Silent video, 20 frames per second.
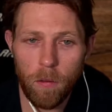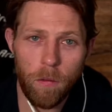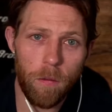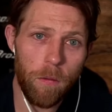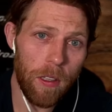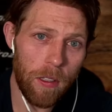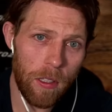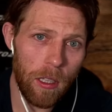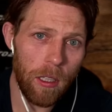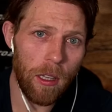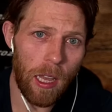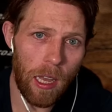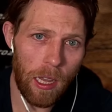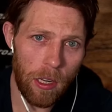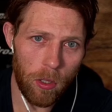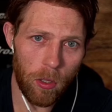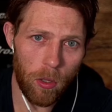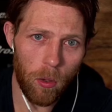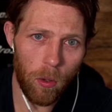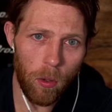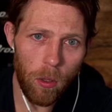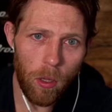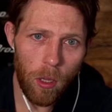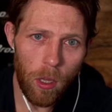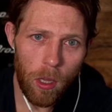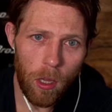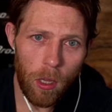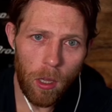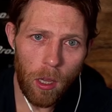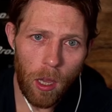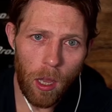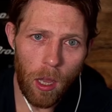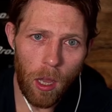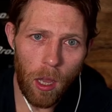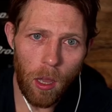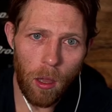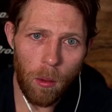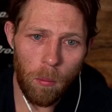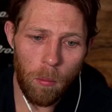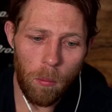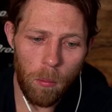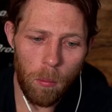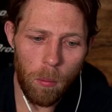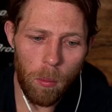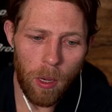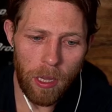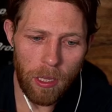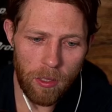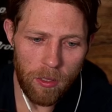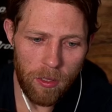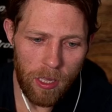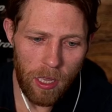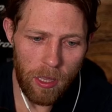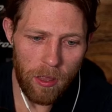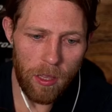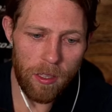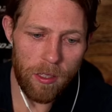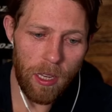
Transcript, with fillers: physiological, but instead the